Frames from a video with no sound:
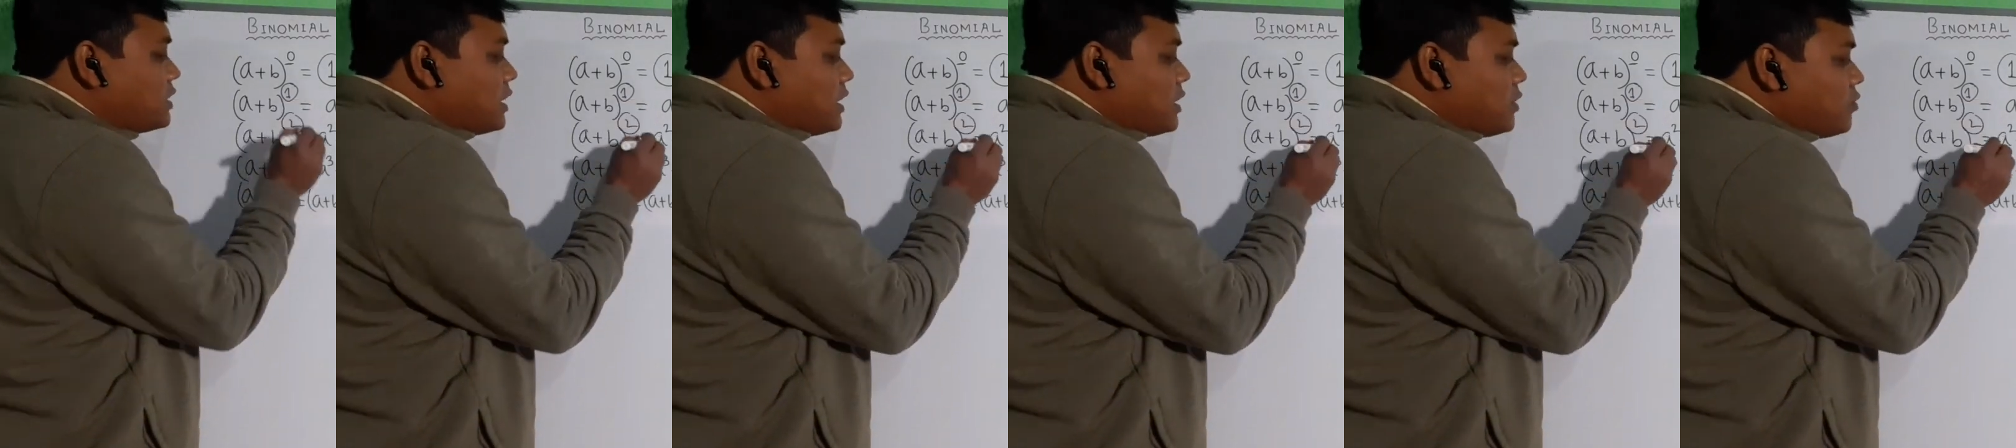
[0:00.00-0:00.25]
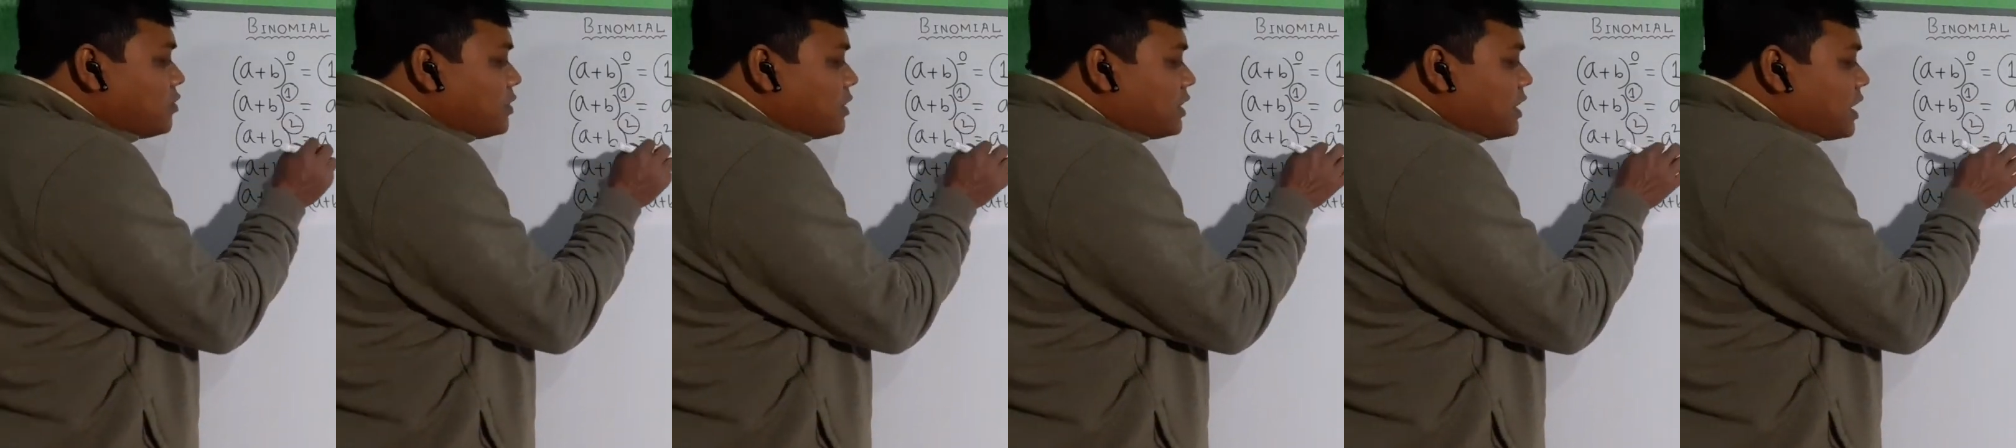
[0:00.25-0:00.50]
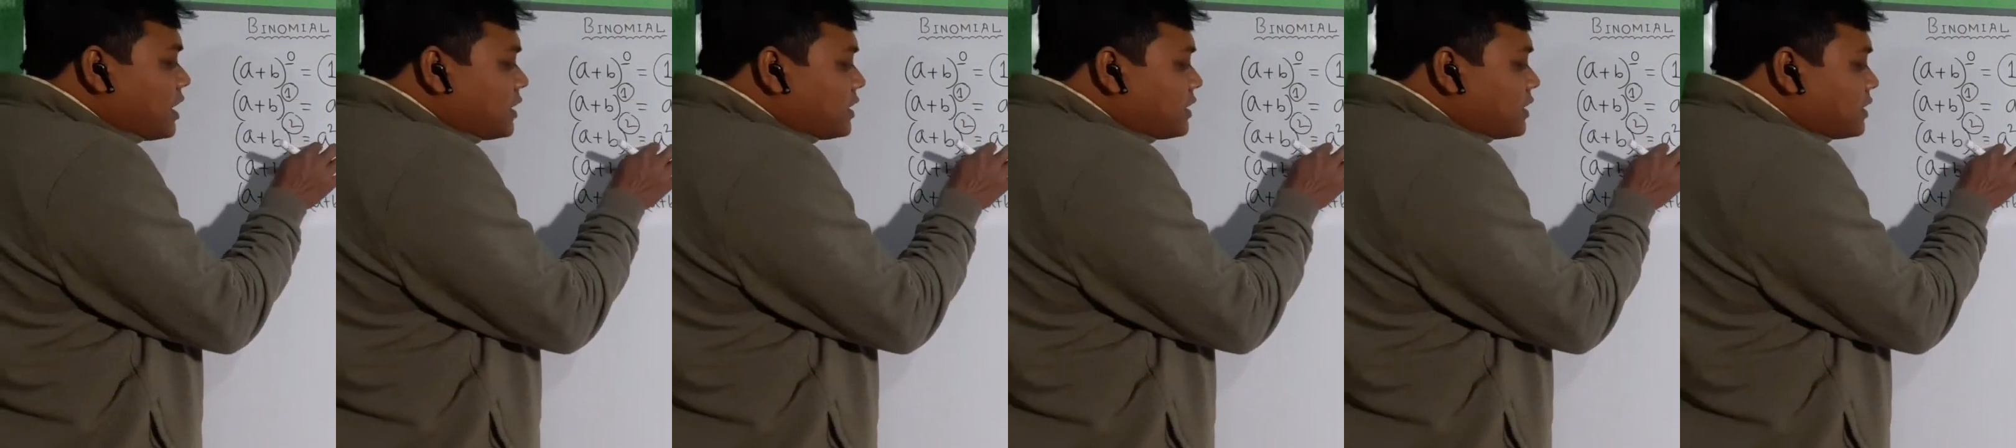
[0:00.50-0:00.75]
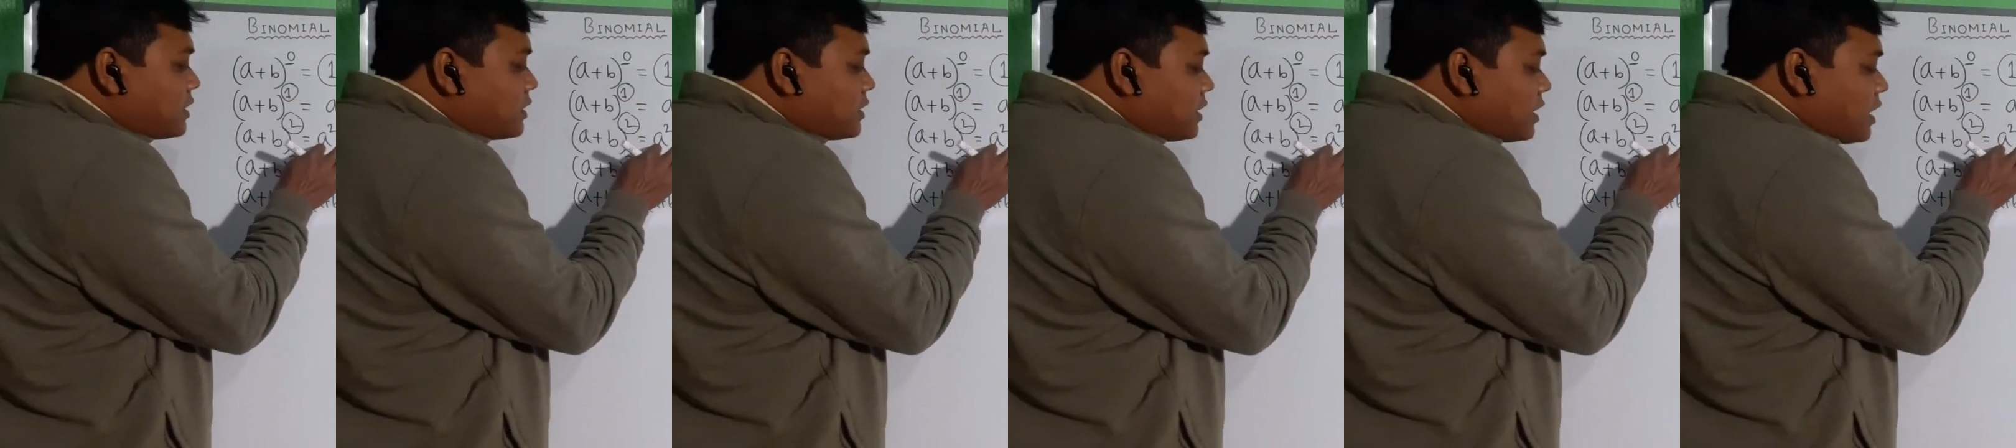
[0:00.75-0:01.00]
then you will
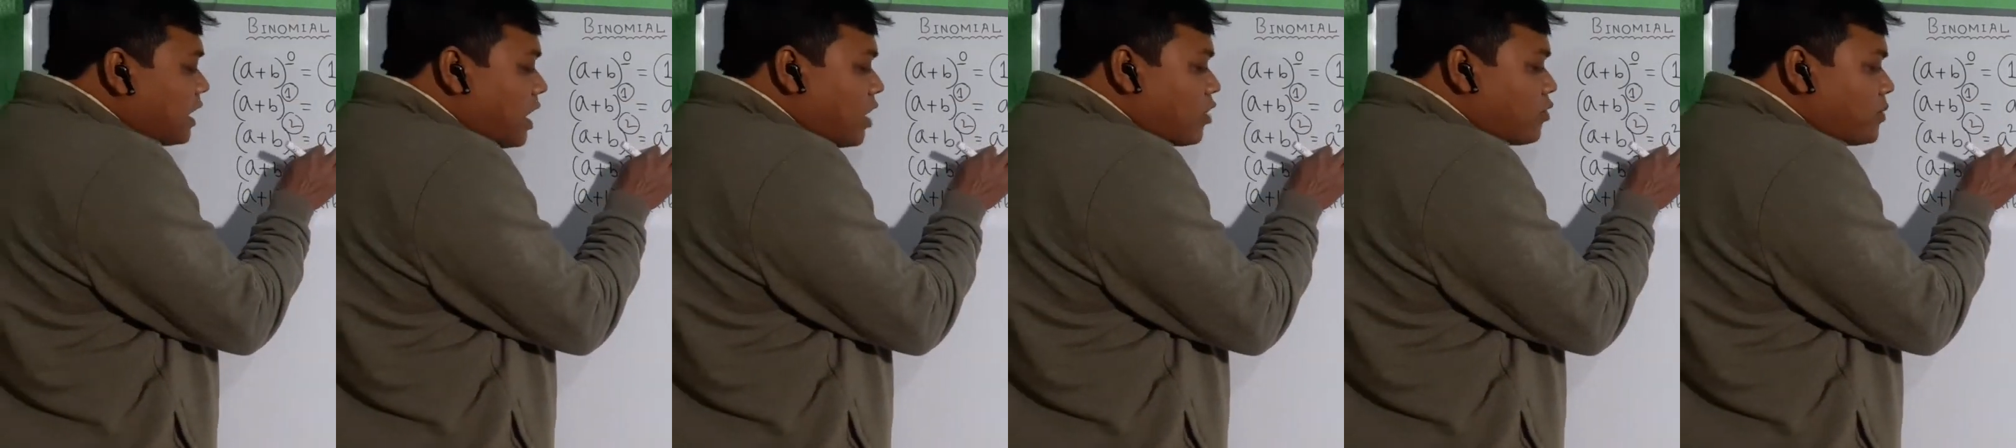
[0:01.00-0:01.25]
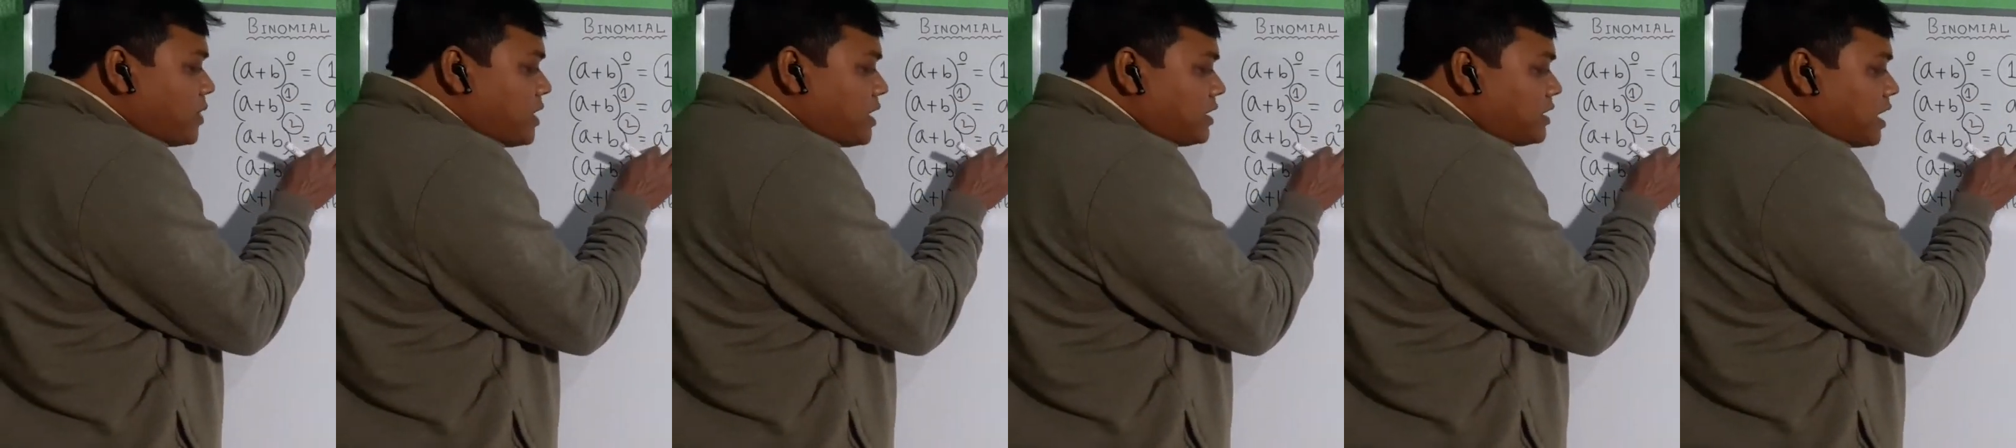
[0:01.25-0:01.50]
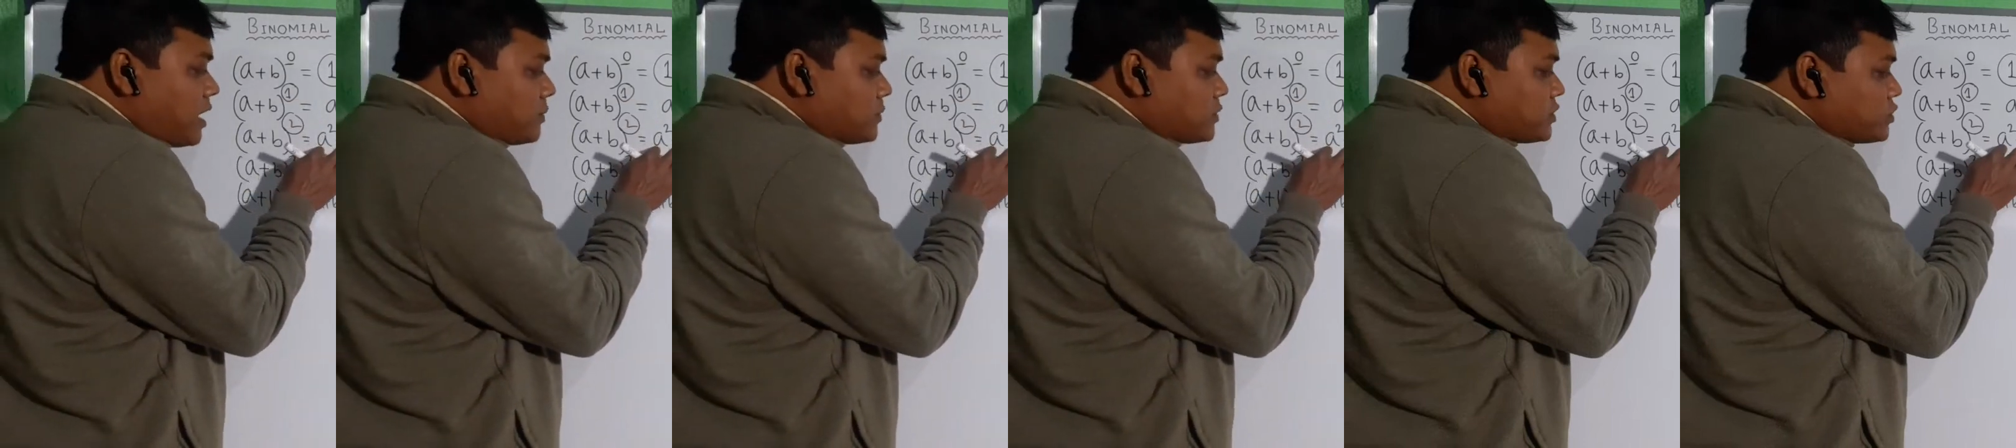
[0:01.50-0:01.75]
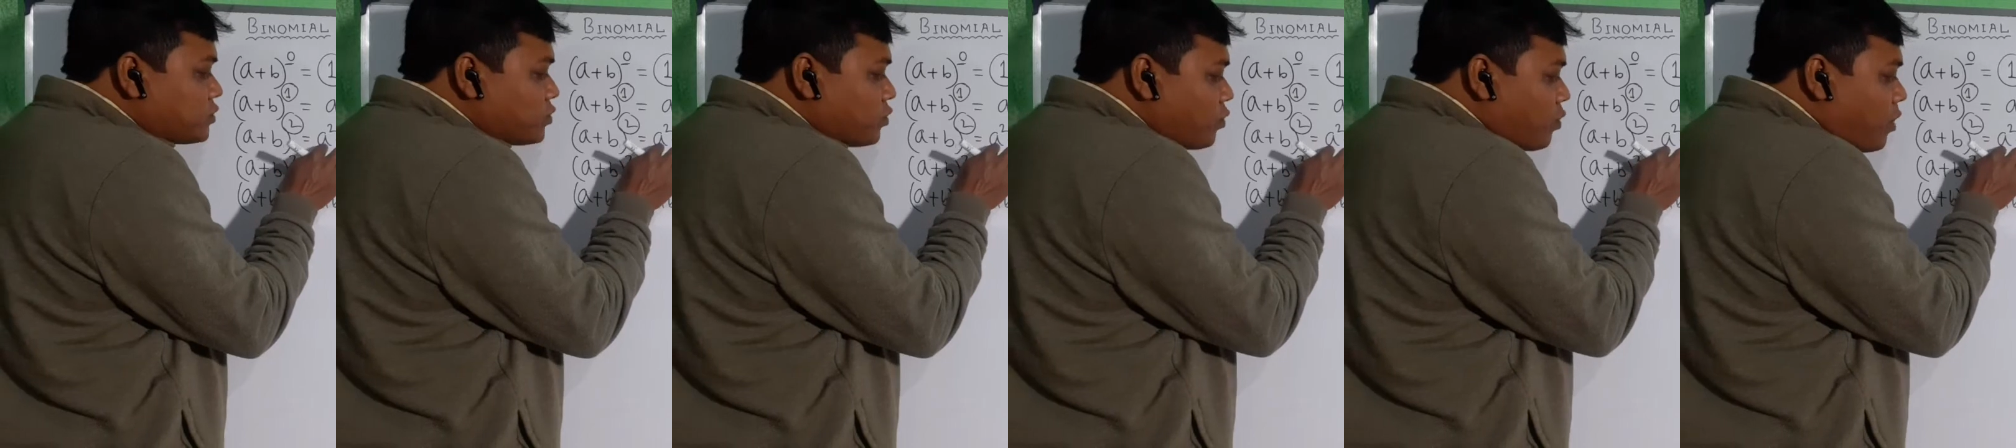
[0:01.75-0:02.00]
get how many
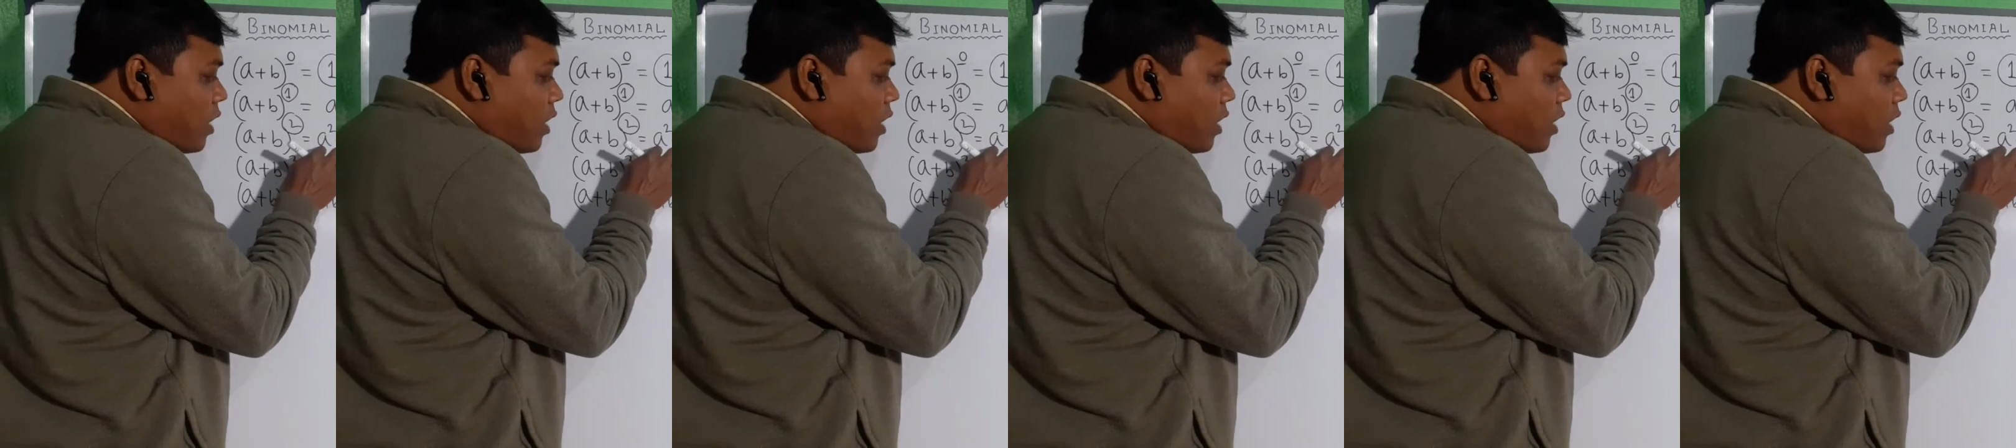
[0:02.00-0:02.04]
terms?